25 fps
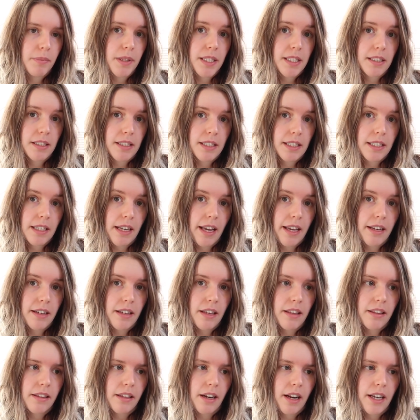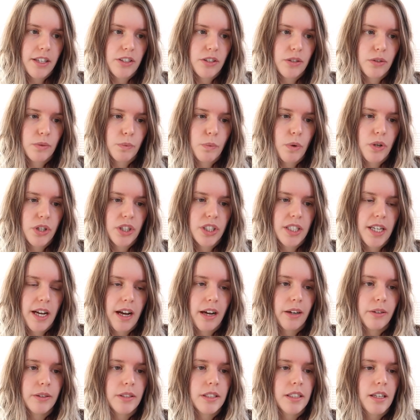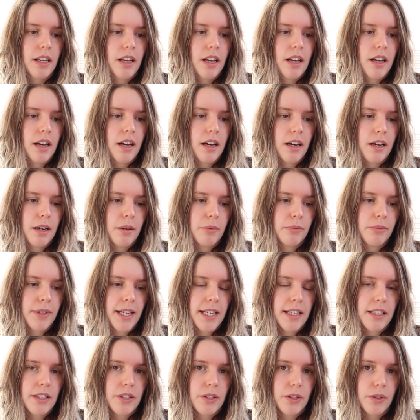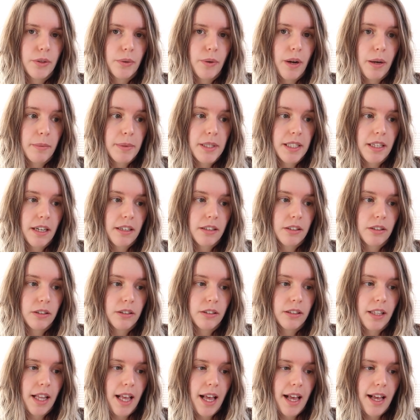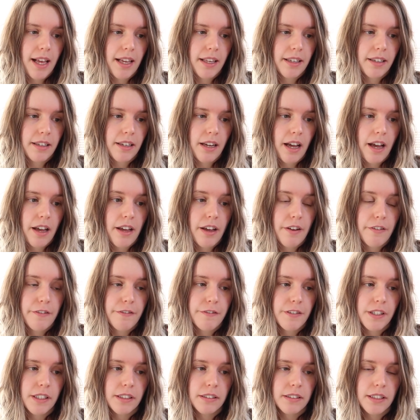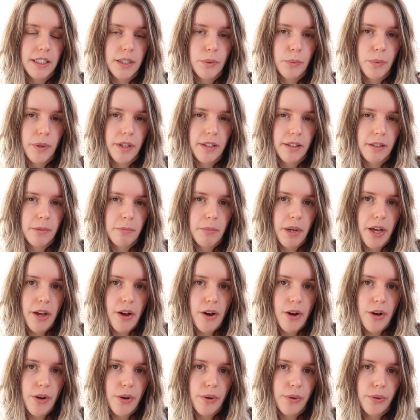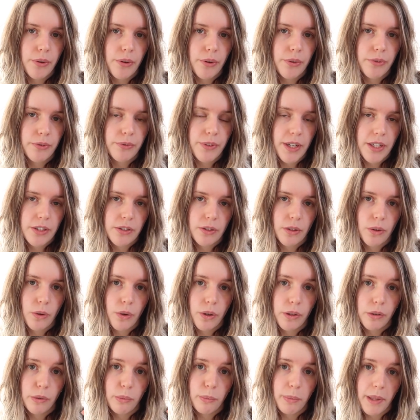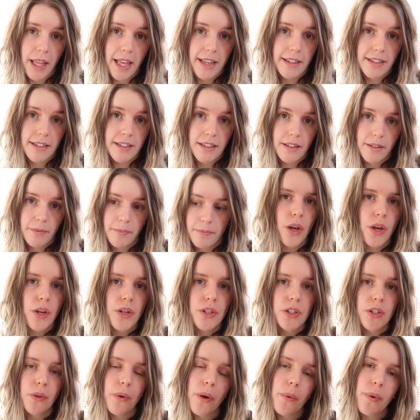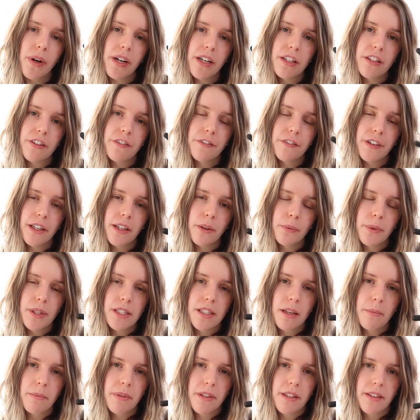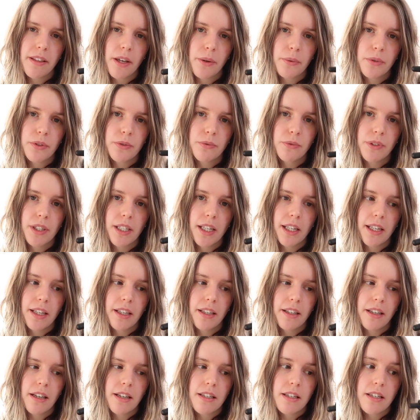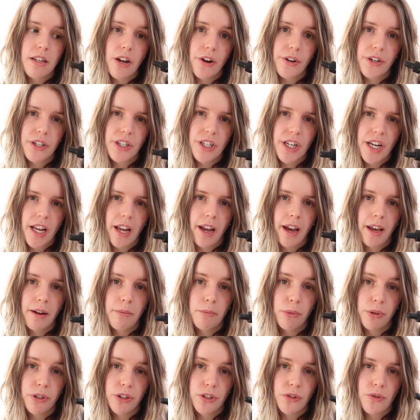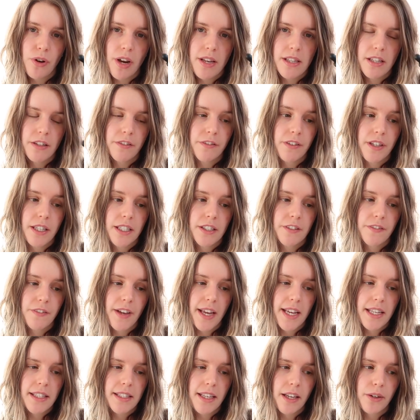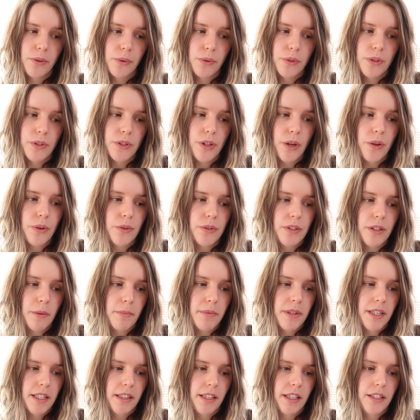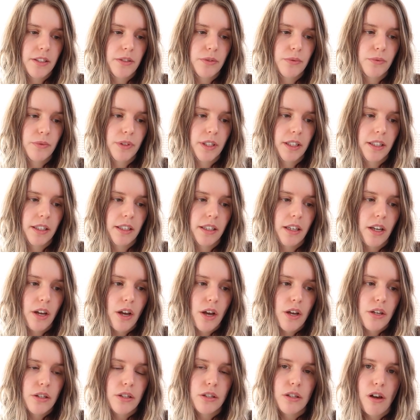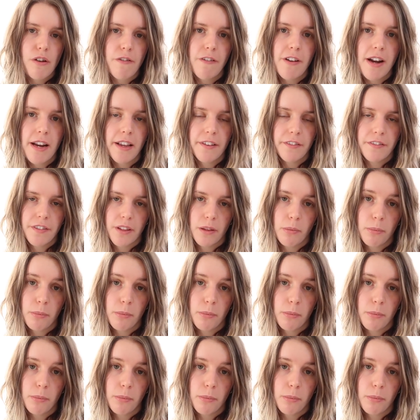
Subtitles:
this container that I just washed out, ready to upcycle, and I have filled it with my own facial oil blend. So I wanted to fill it with something that was really nourishing and moisturizing for his face, and also something that is really softening for